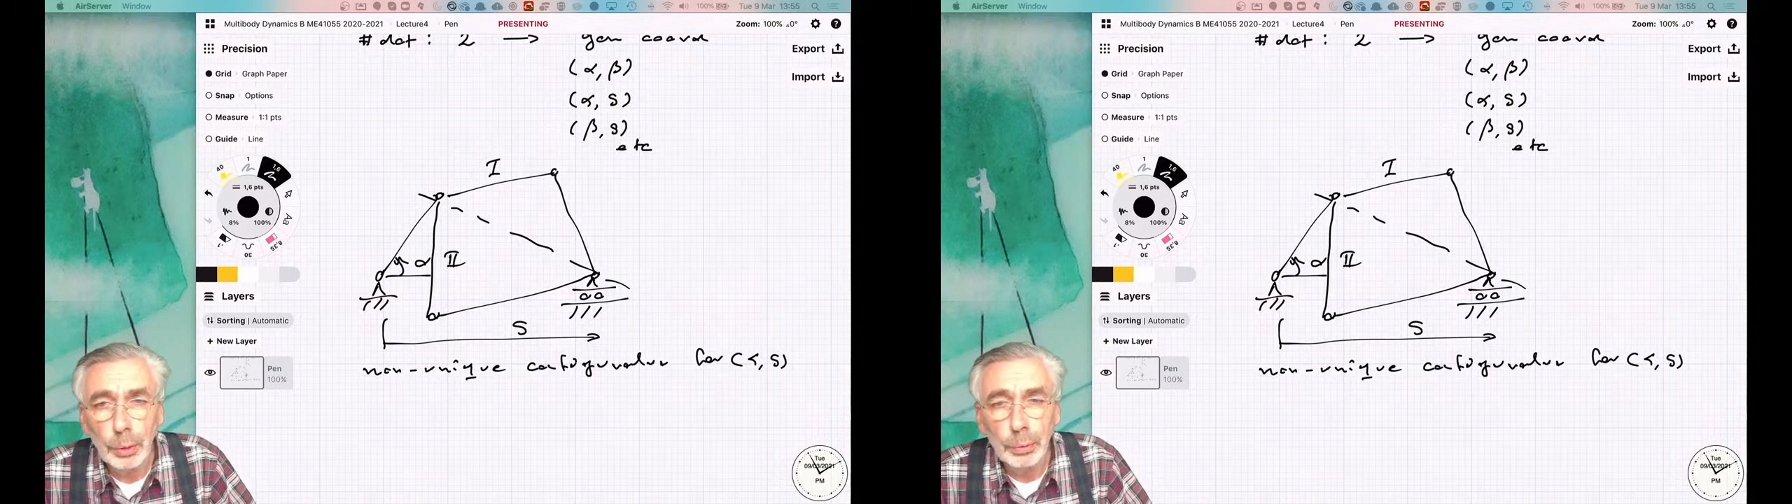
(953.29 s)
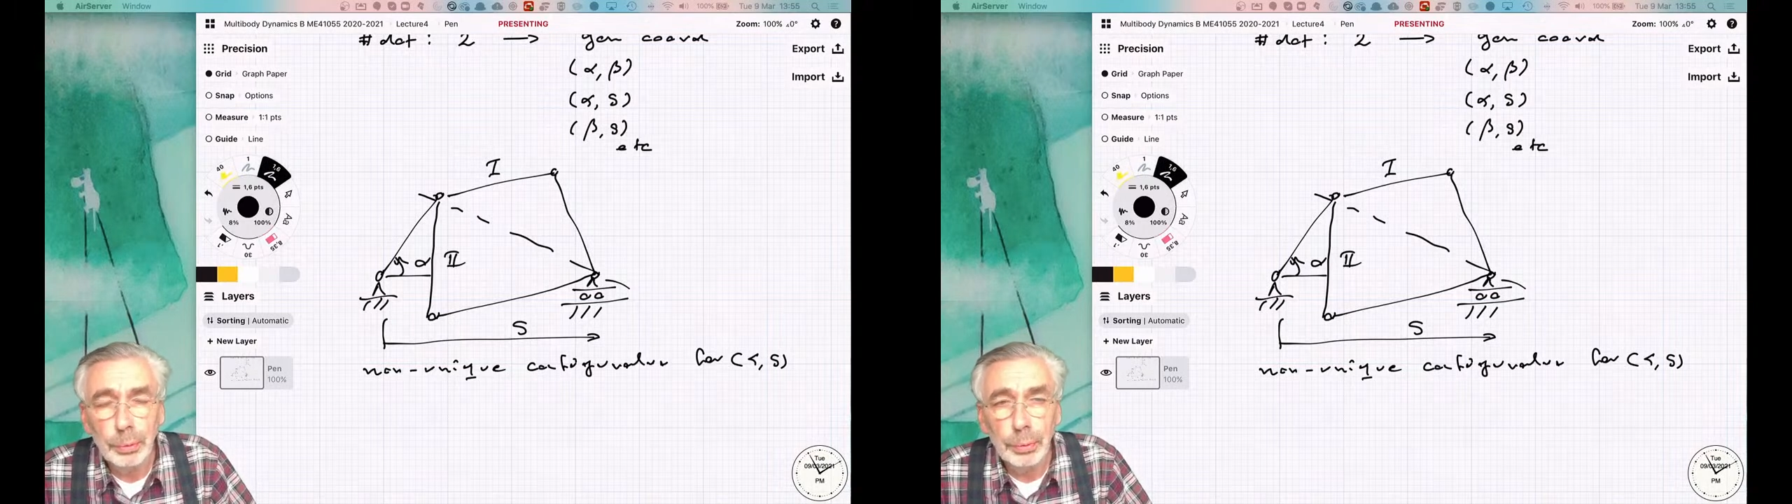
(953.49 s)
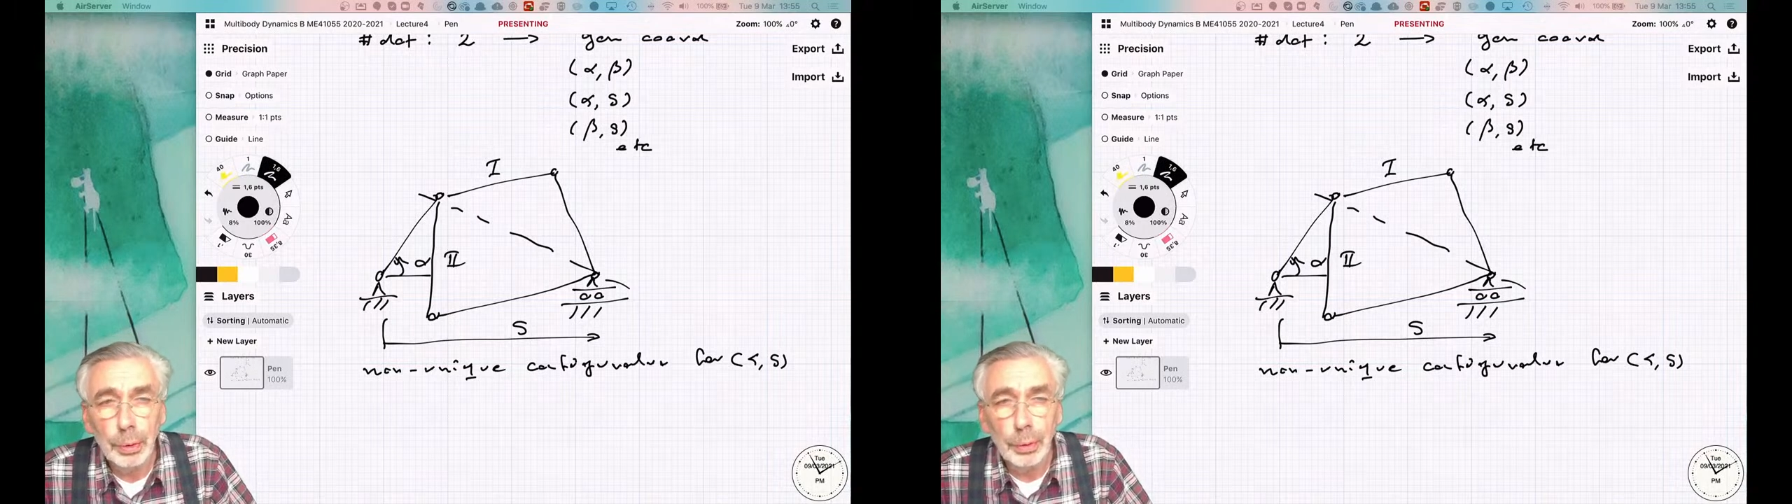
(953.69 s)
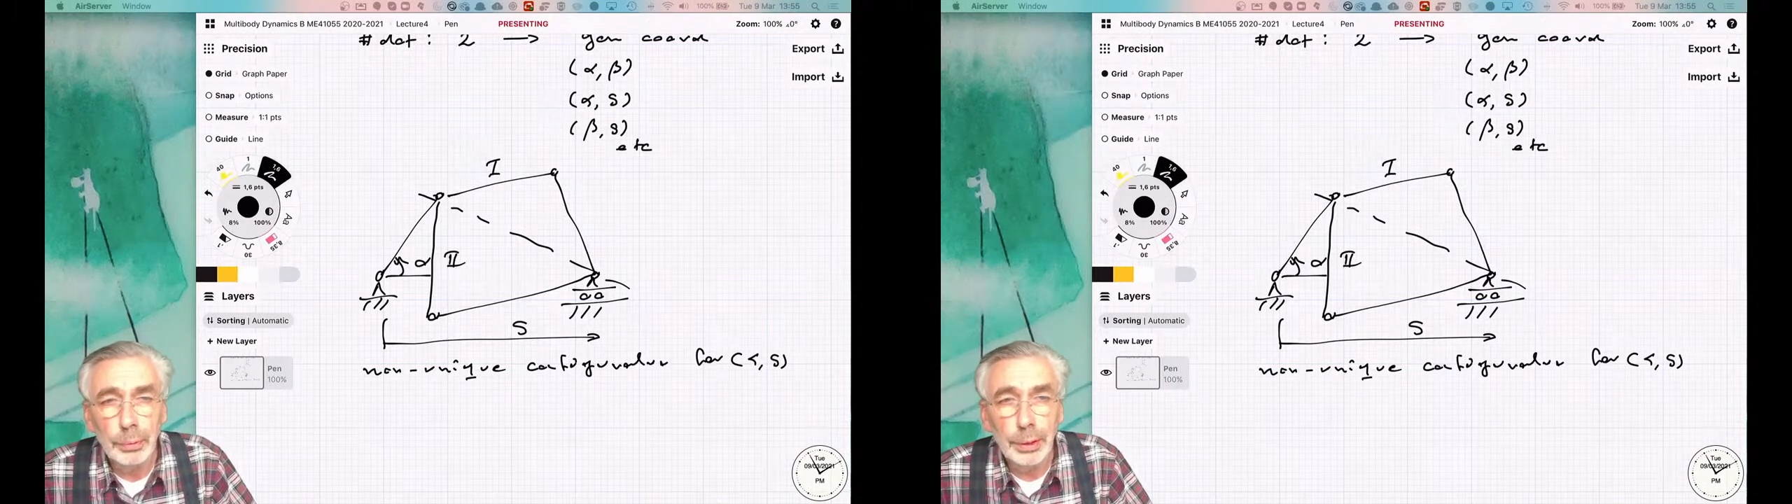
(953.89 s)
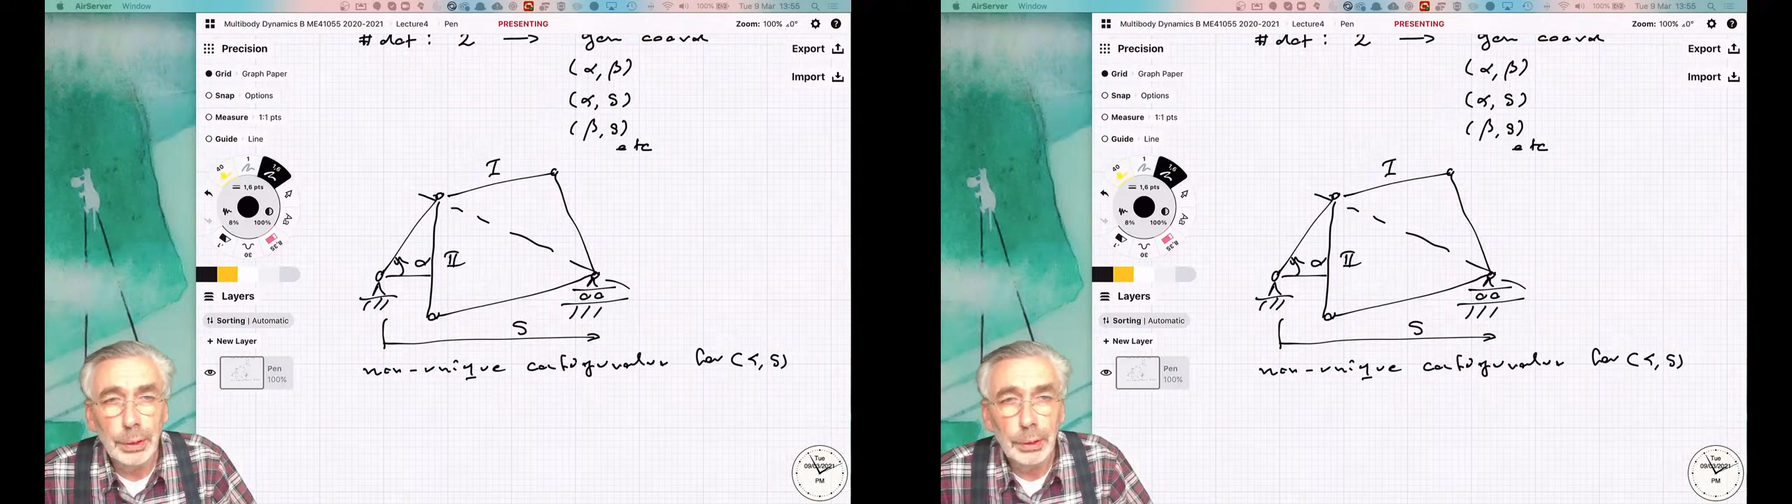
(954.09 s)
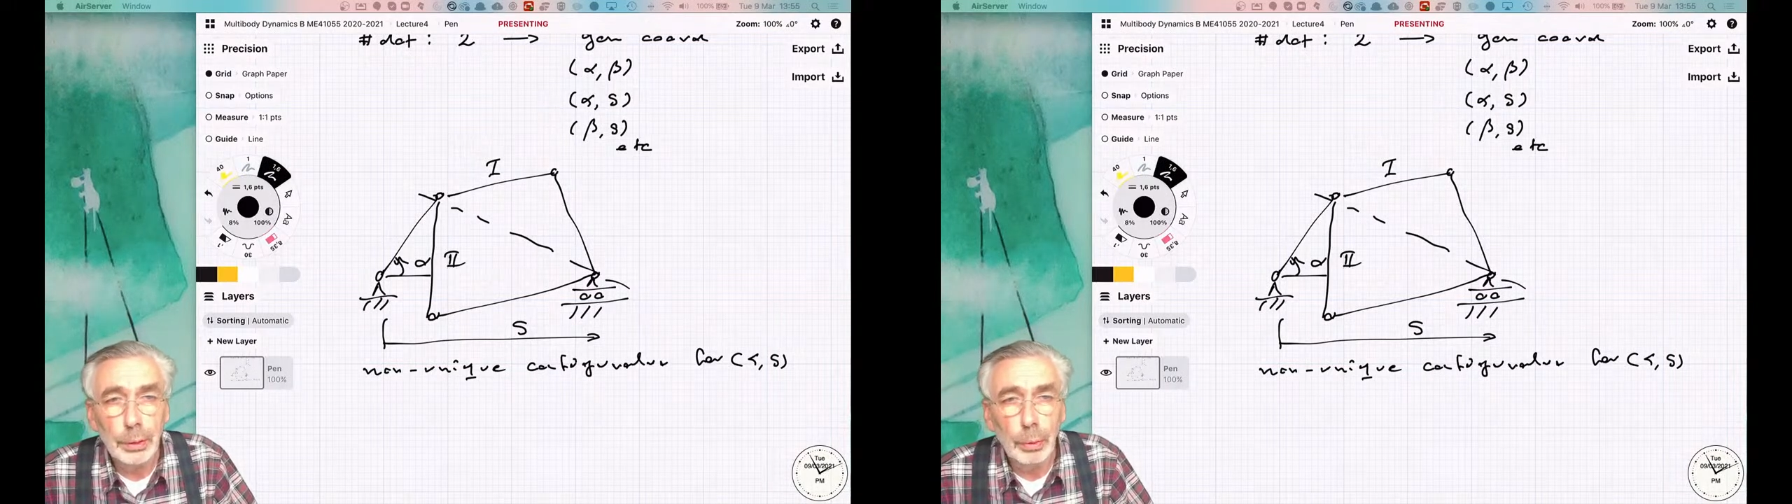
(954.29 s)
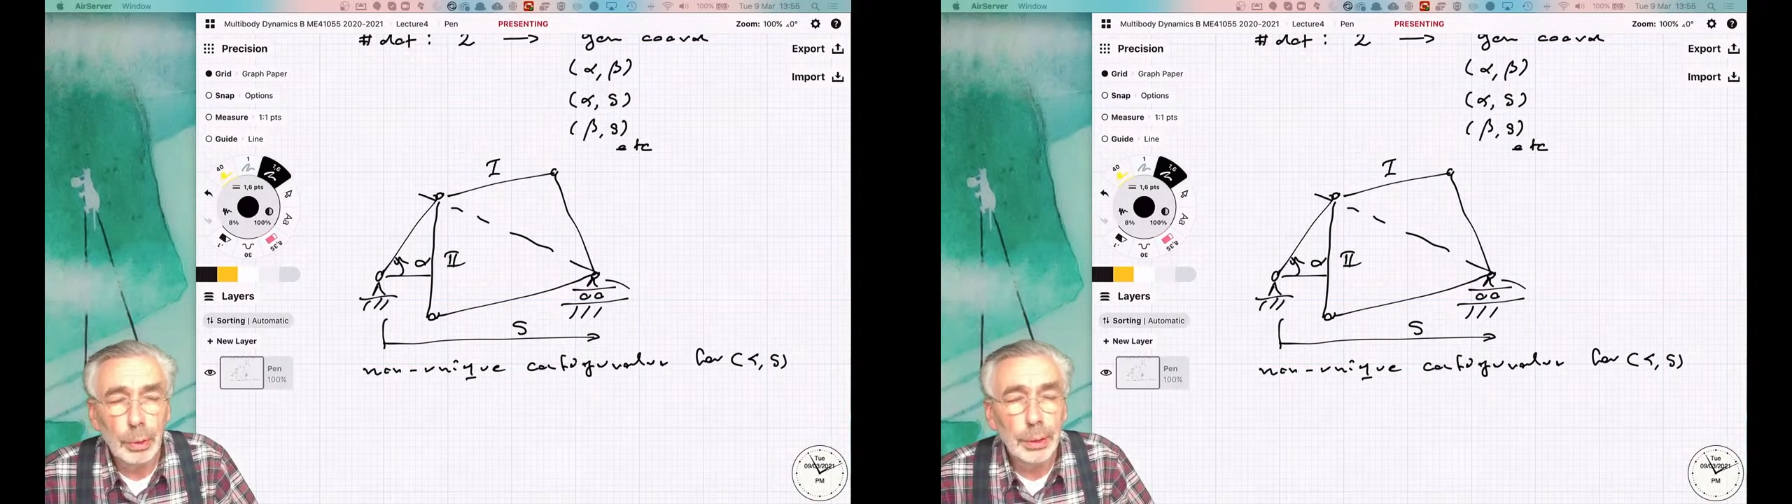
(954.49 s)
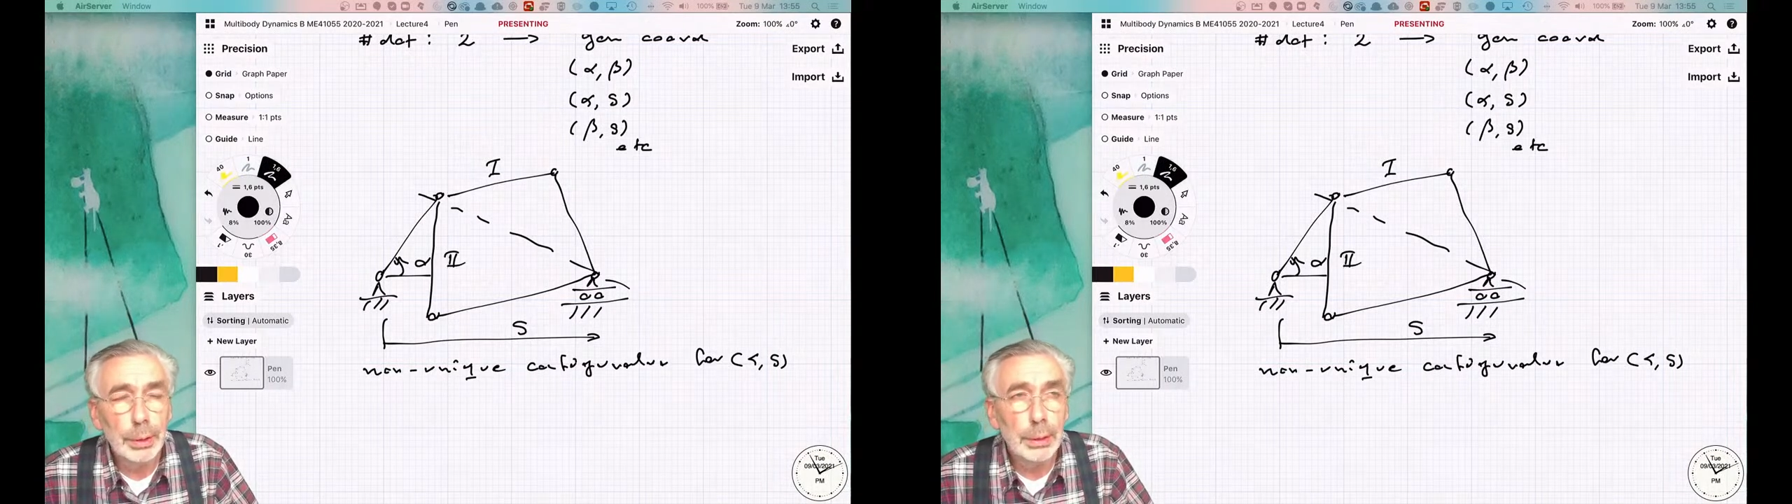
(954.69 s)
of these
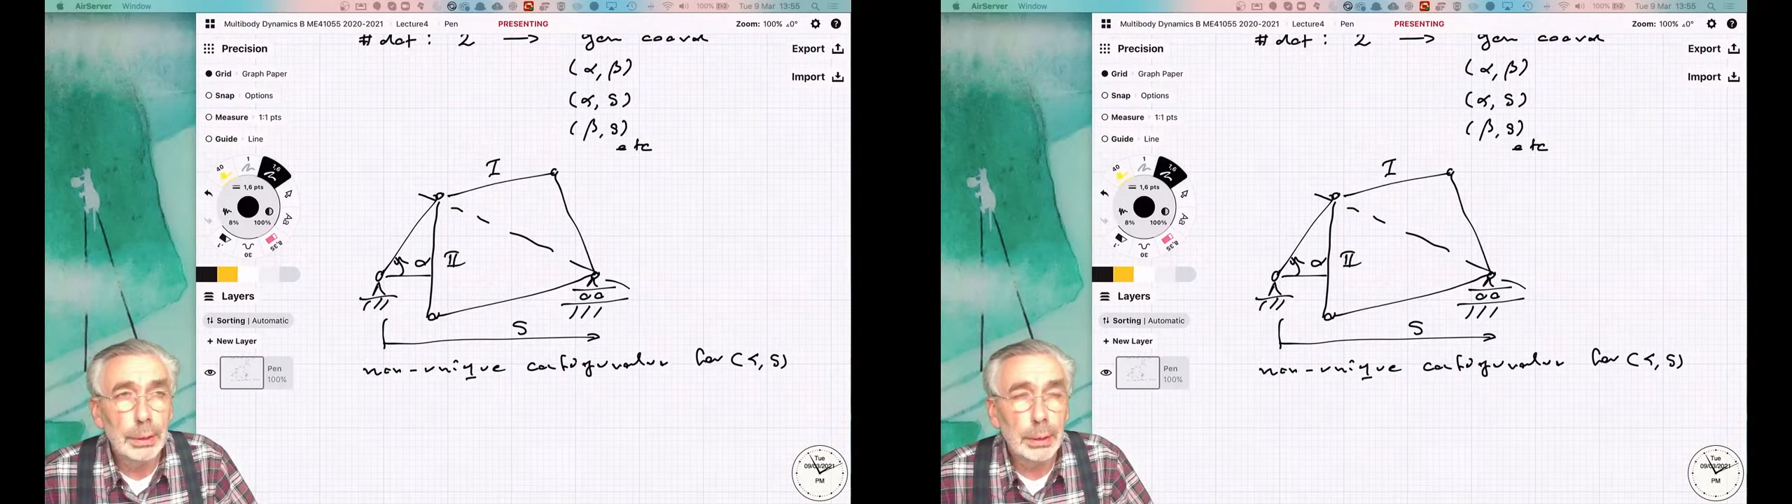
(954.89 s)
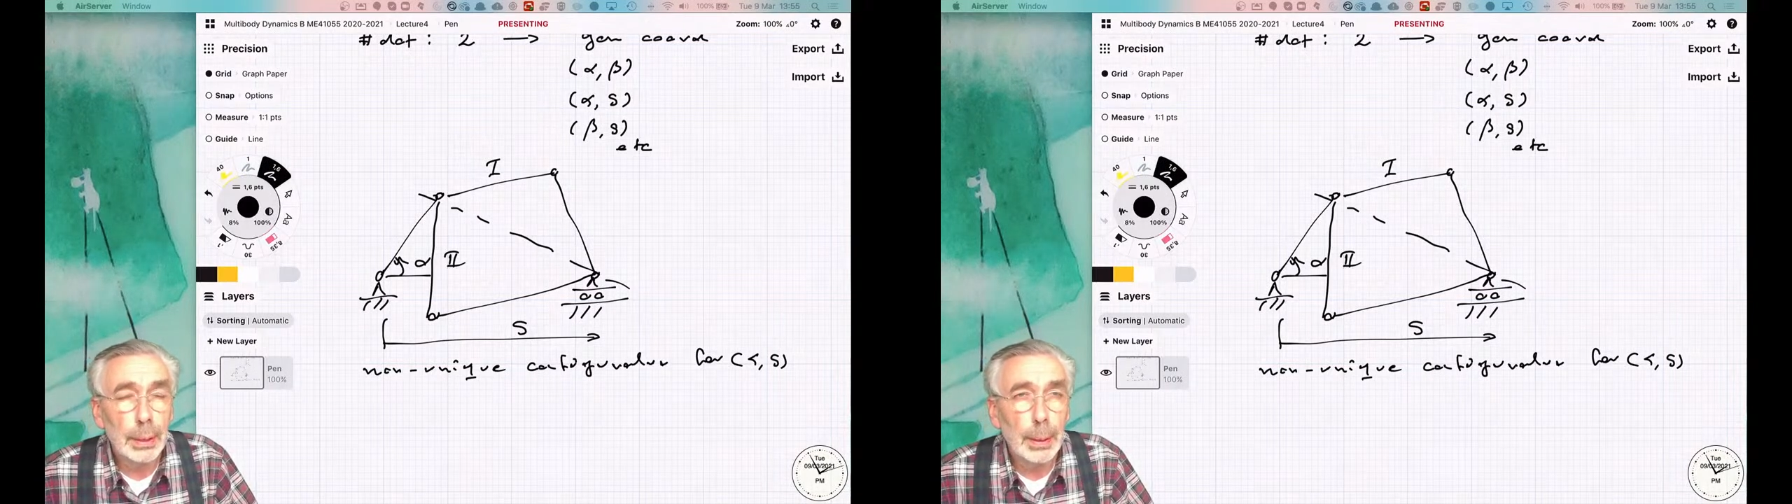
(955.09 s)
coordinates.